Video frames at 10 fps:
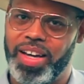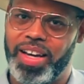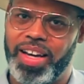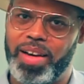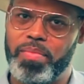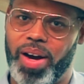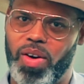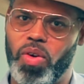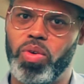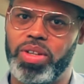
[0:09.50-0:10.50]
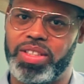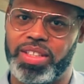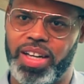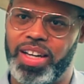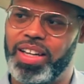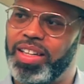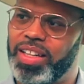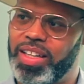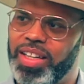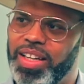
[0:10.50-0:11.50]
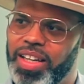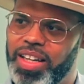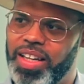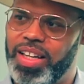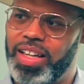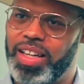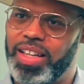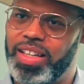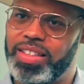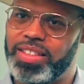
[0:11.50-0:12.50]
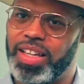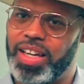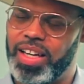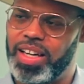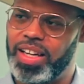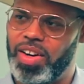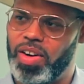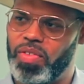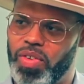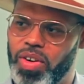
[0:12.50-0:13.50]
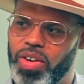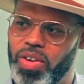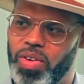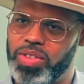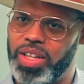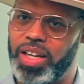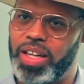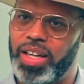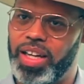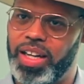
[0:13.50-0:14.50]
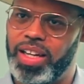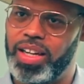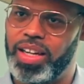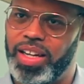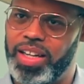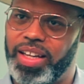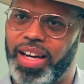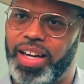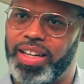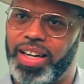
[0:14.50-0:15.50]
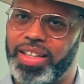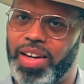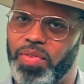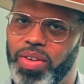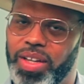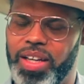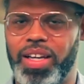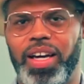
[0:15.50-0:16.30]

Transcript: and my oldest son is are Virgos, and yeah, I definitely